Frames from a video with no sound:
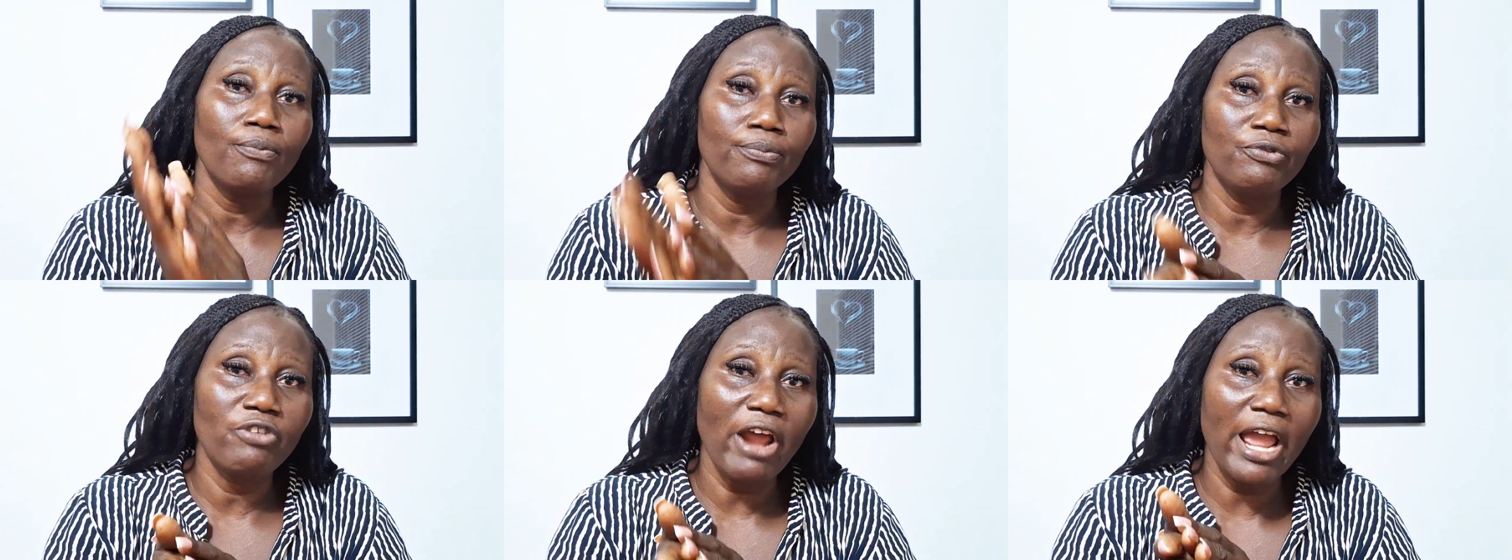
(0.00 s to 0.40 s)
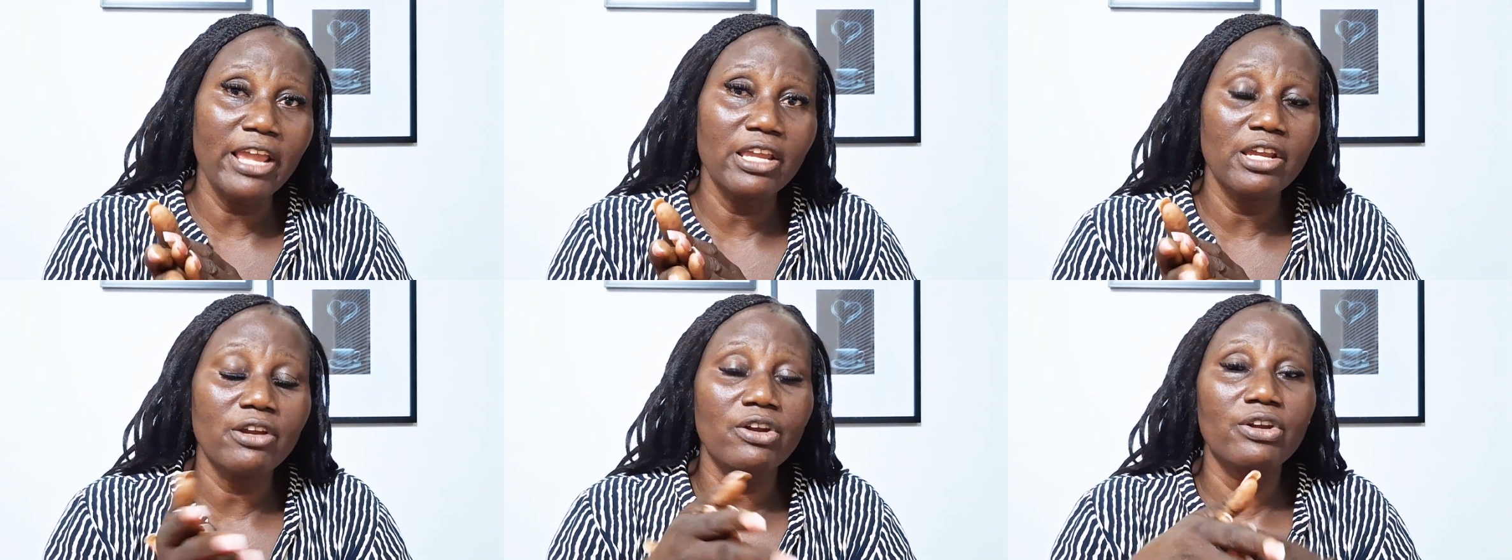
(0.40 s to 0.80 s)
dry
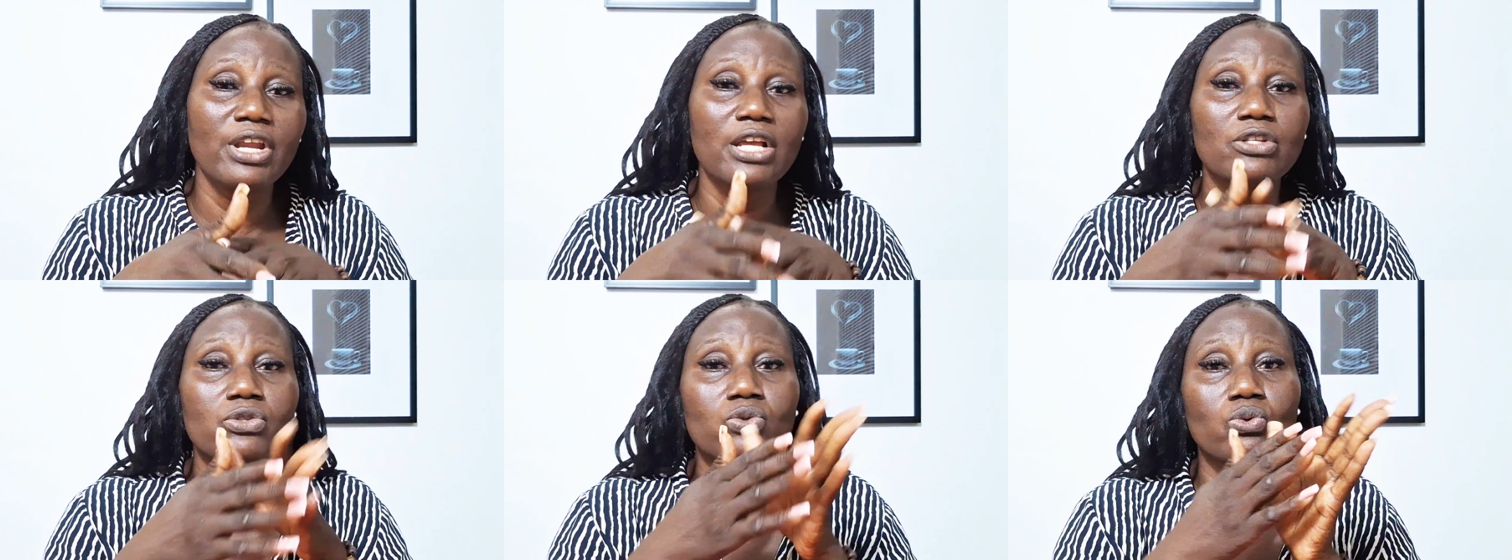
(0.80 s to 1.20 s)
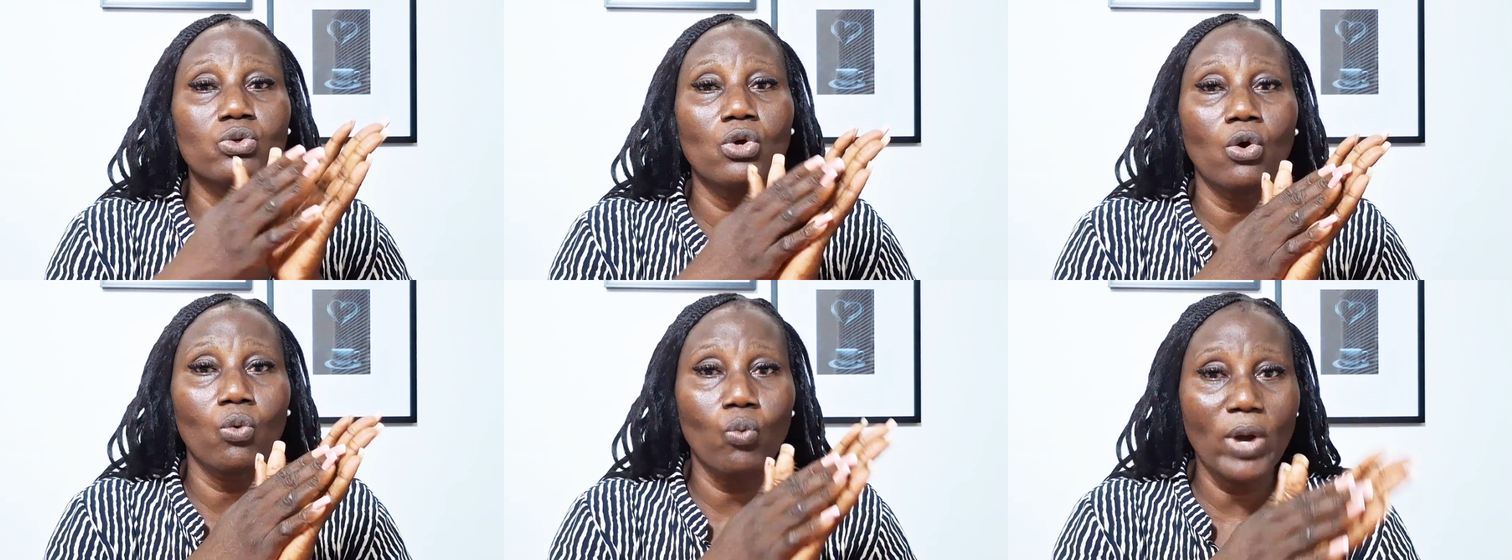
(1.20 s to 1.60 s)
ingredient to
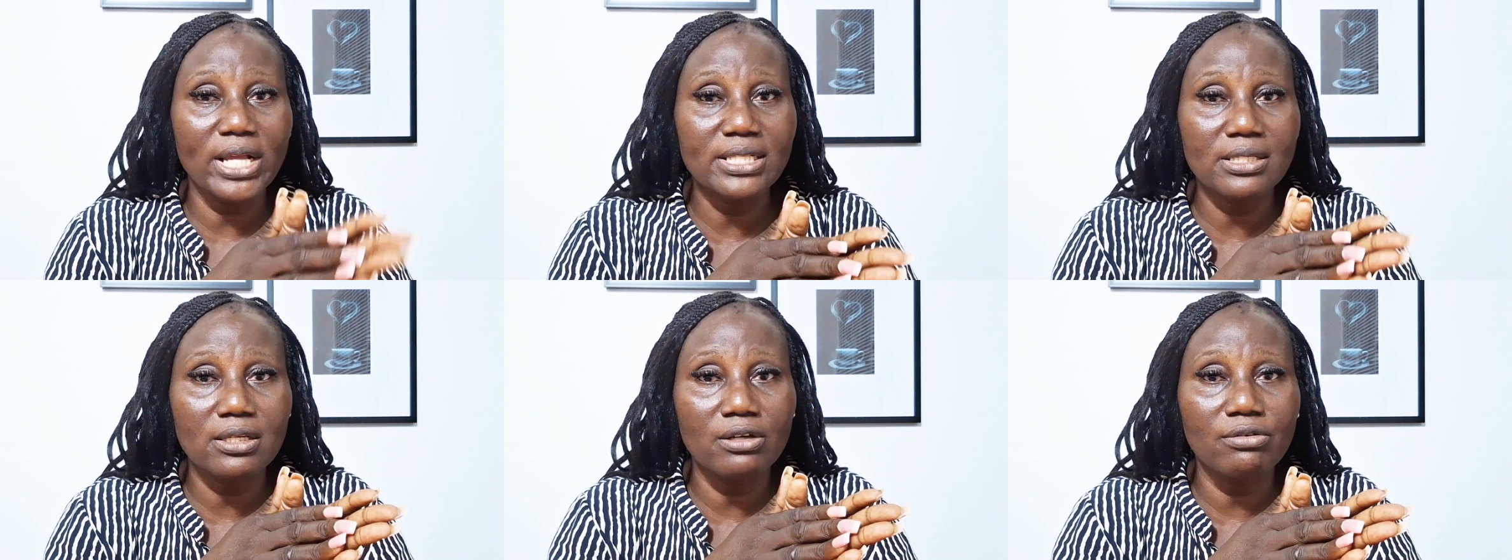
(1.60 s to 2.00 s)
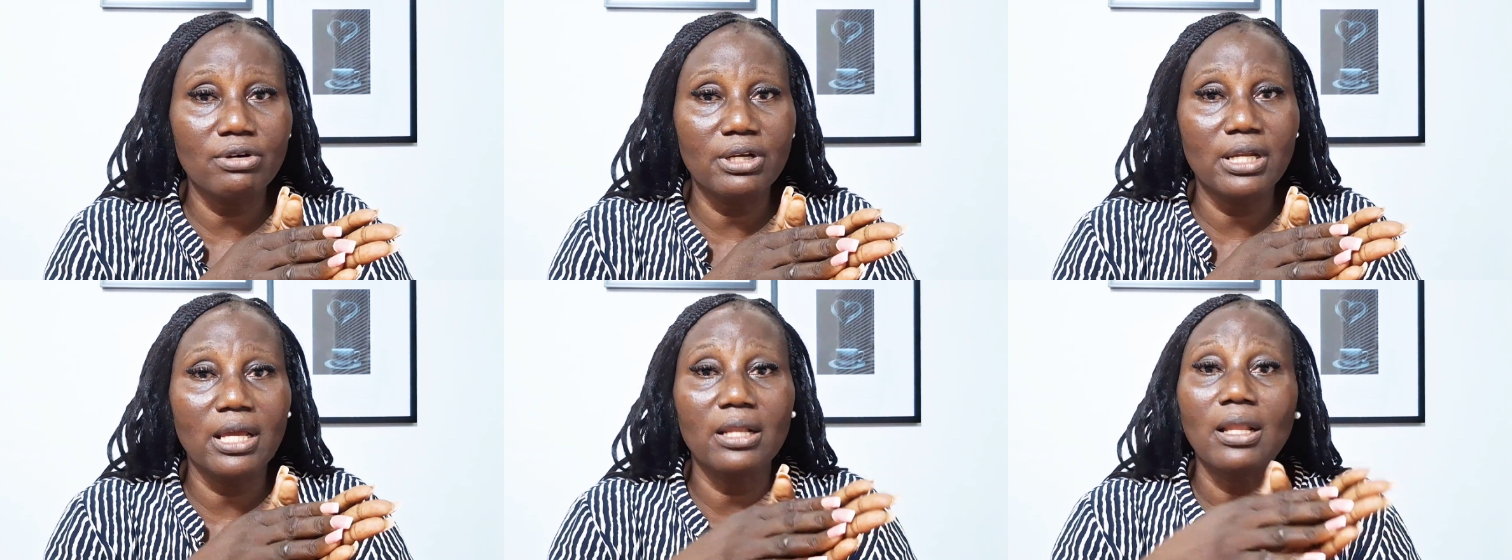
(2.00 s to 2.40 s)
your wet
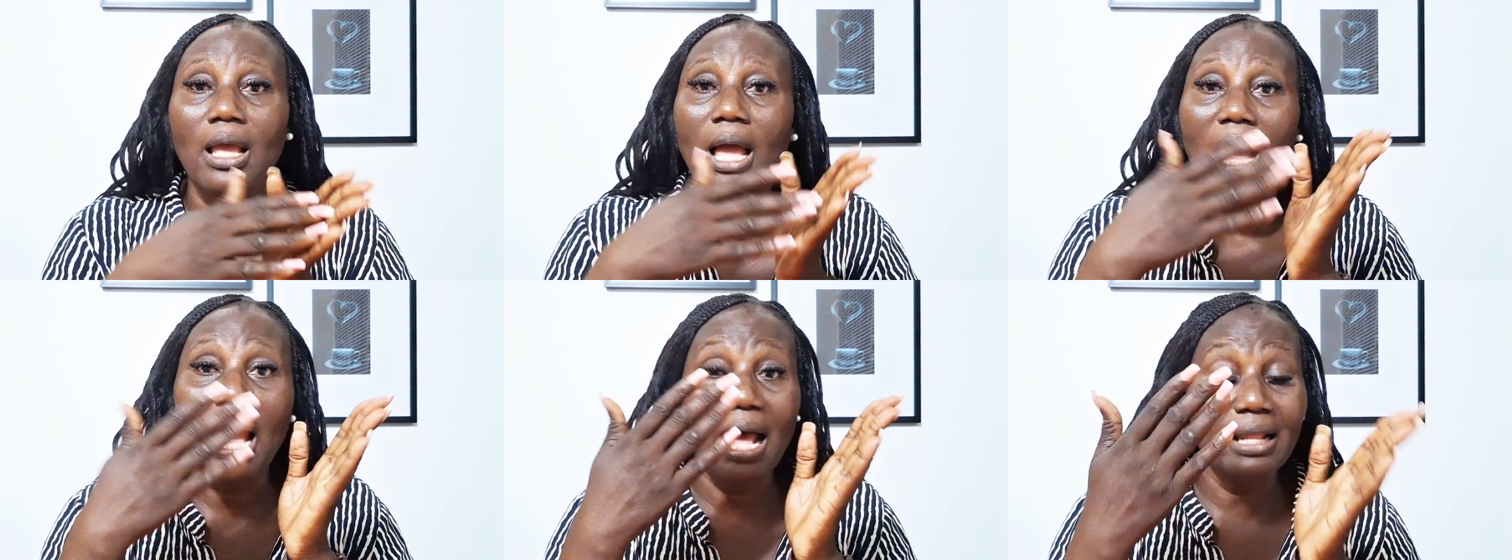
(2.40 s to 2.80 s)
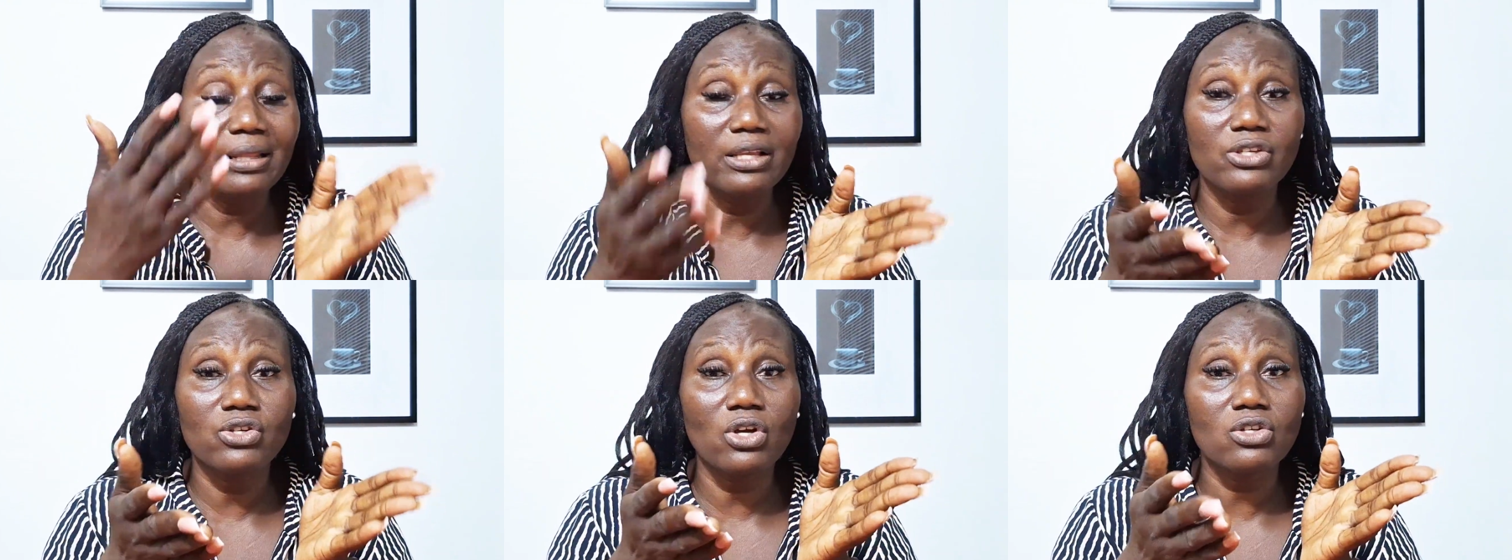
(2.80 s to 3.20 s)
ingredient and
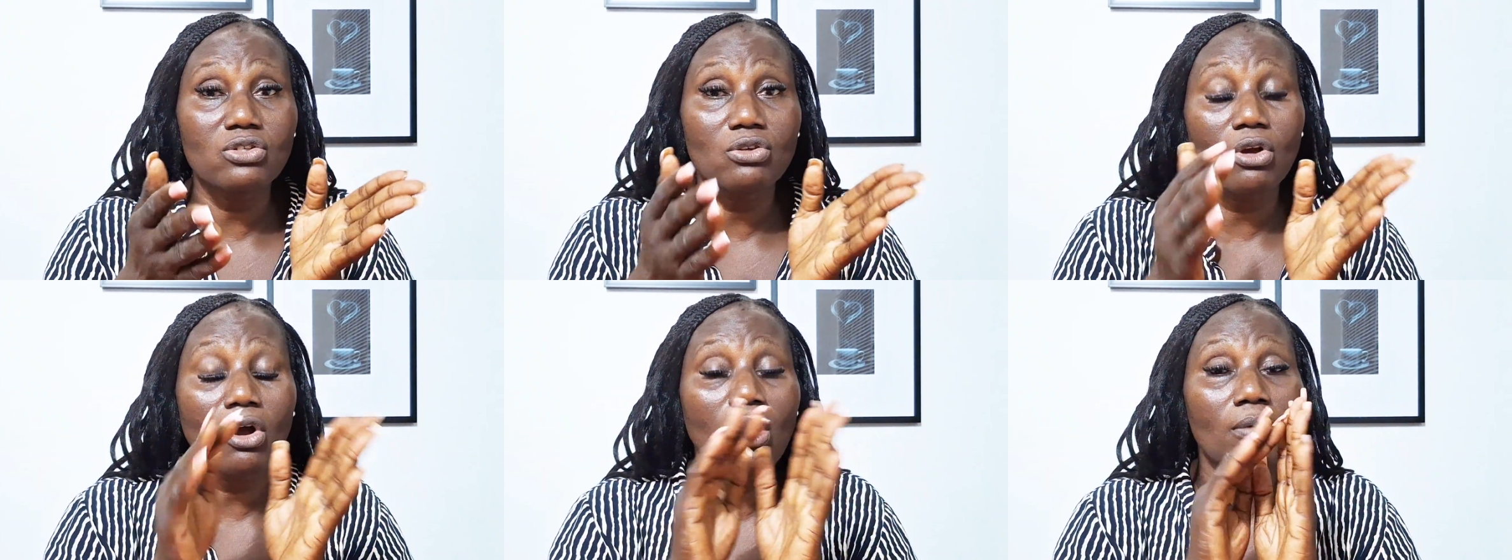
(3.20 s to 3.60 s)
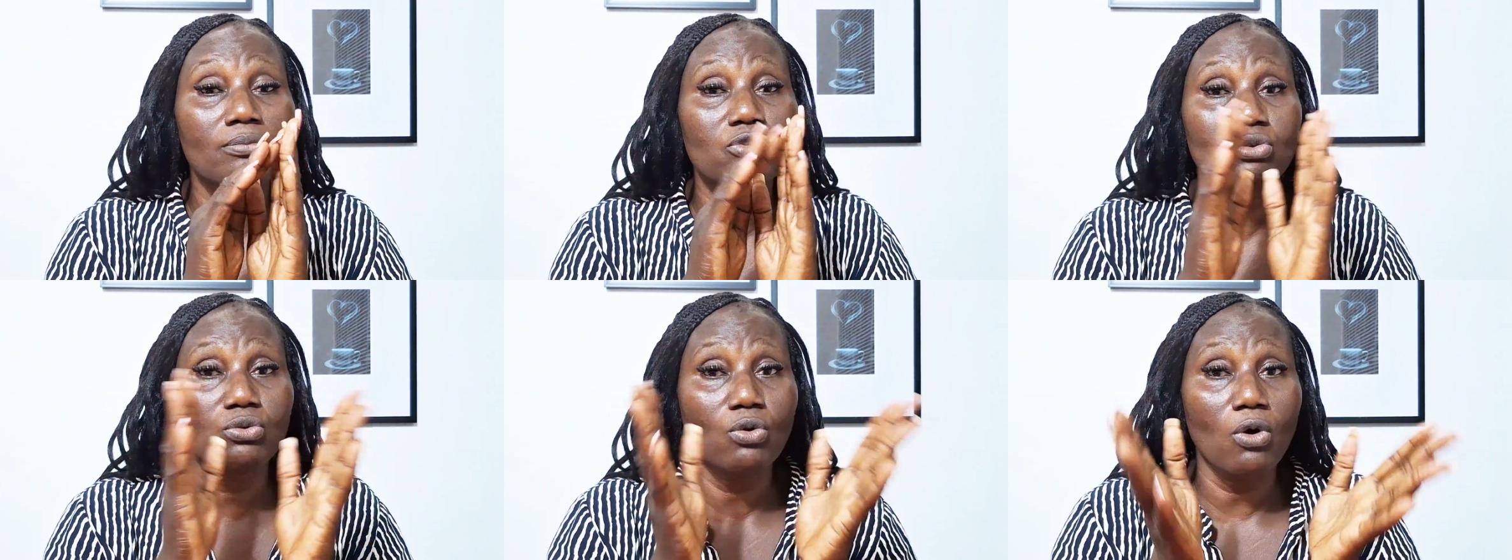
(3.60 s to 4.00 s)
they just
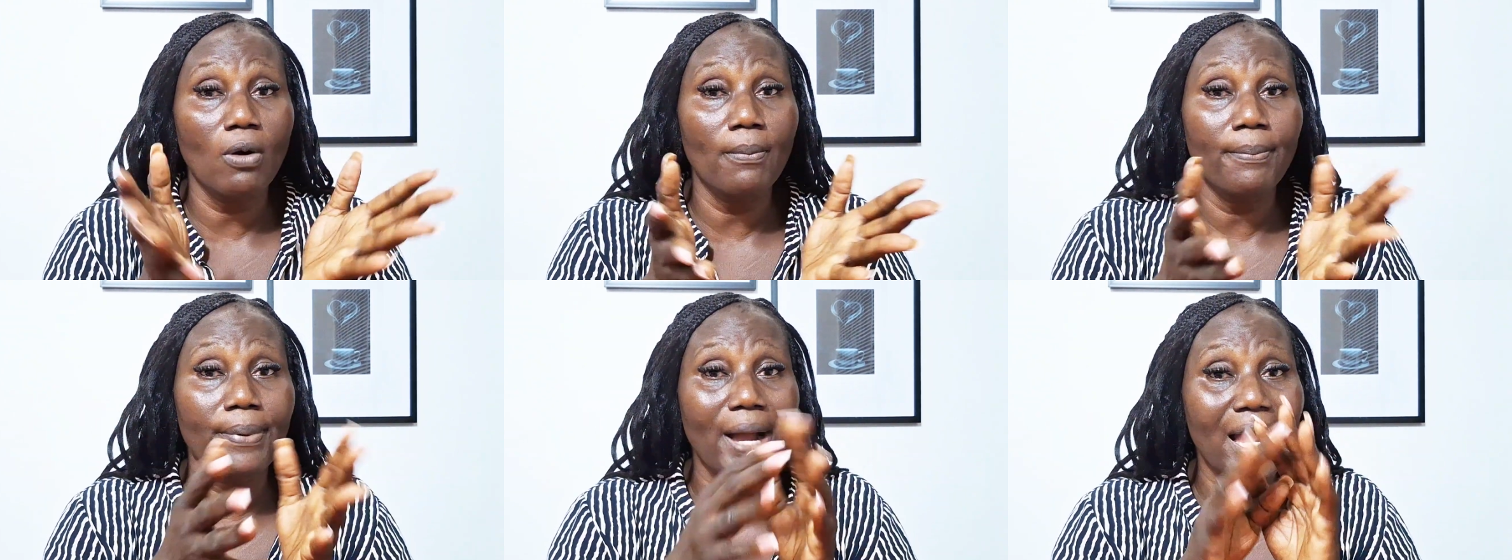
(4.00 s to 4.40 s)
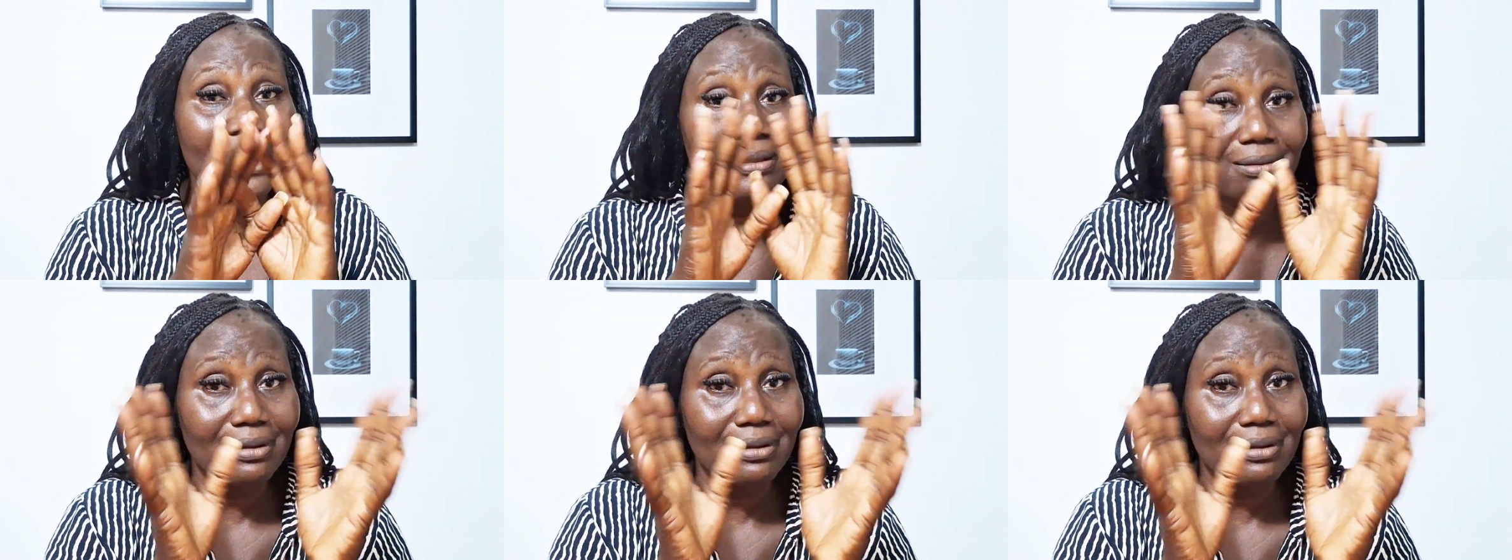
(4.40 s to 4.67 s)
come to combine,